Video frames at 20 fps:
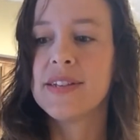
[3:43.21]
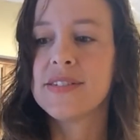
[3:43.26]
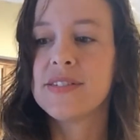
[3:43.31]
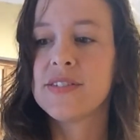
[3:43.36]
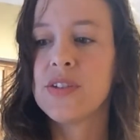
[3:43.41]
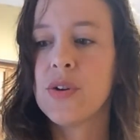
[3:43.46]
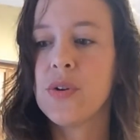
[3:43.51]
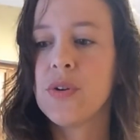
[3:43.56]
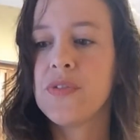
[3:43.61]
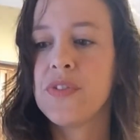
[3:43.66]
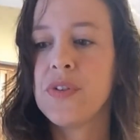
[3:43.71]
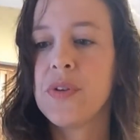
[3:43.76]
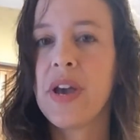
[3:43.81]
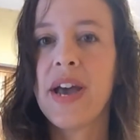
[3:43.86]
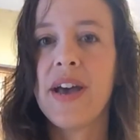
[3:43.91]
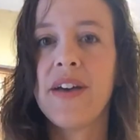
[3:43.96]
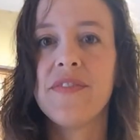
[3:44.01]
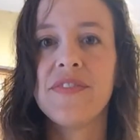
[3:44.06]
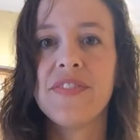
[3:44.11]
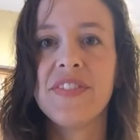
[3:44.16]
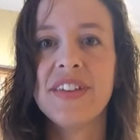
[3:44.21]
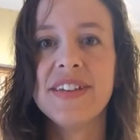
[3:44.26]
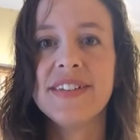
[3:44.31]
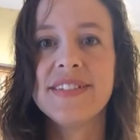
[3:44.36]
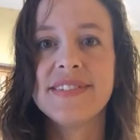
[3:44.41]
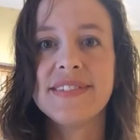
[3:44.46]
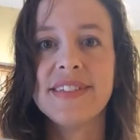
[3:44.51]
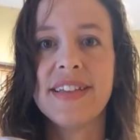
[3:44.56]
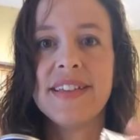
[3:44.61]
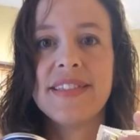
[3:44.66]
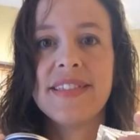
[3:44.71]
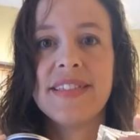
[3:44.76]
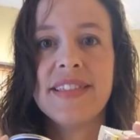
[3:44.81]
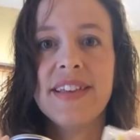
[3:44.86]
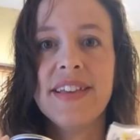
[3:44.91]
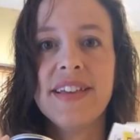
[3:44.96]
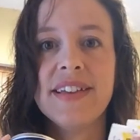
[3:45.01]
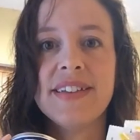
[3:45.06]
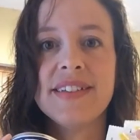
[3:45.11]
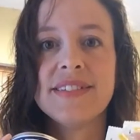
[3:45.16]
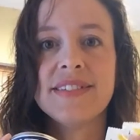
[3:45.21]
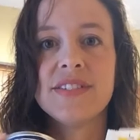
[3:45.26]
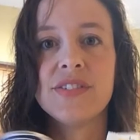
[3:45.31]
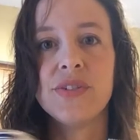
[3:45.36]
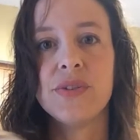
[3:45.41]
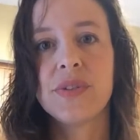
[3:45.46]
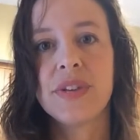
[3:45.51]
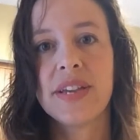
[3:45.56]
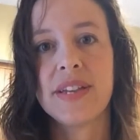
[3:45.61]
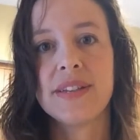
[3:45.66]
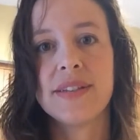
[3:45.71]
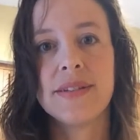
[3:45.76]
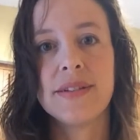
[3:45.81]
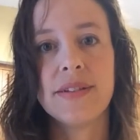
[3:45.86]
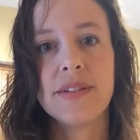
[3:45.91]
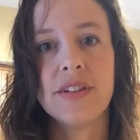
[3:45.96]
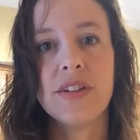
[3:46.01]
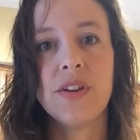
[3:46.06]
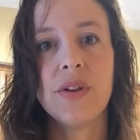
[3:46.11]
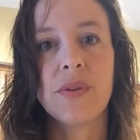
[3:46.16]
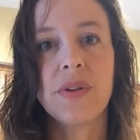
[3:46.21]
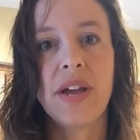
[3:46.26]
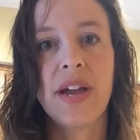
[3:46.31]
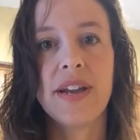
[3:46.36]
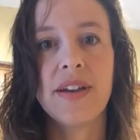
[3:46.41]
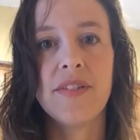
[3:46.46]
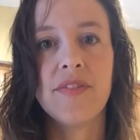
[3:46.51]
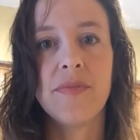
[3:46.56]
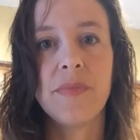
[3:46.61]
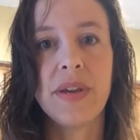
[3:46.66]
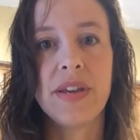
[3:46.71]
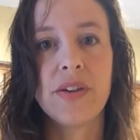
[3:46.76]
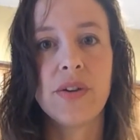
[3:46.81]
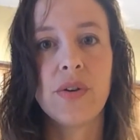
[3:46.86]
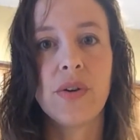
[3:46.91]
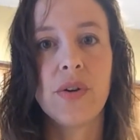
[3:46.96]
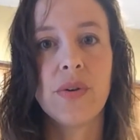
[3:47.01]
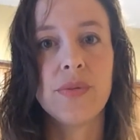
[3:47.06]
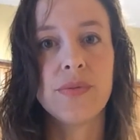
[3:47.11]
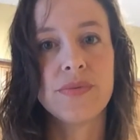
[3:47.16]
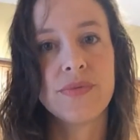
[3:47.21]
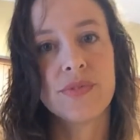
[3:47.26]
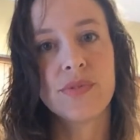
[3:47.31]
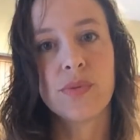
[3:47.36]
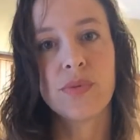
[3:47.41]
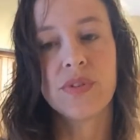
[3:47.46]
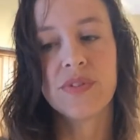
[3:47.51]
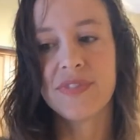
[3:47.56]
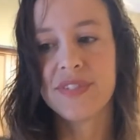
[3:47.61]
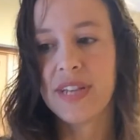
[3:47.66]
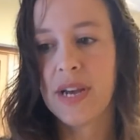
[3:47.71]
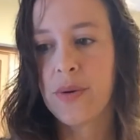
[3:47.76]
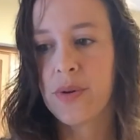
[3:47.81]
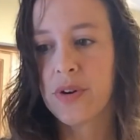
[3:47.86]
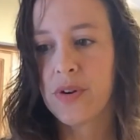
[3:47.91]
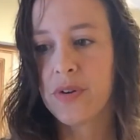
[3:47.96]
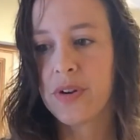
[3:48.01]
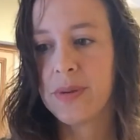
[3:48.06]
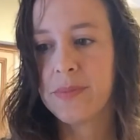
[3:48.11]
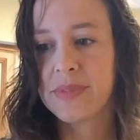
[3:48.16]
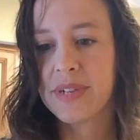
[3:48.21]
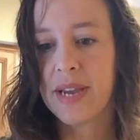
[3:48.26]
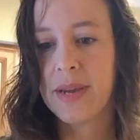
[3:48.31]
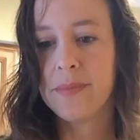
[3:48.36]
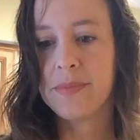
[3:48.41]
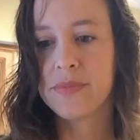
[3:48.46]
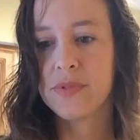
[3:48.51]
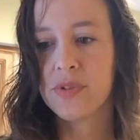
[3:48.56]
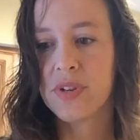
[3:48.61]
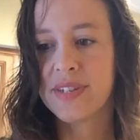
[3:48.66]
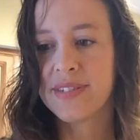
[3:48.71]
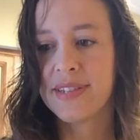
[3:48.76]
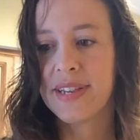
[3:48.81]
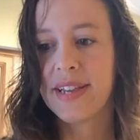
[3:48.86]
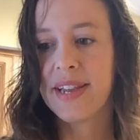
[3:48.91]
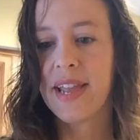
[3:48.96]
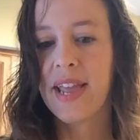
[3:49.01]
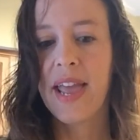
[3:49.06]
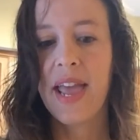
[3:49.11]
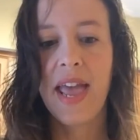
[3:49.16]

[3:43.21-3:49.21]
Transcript: So if you have this and this, you can, kind of make your own sort of sour cream type dressing.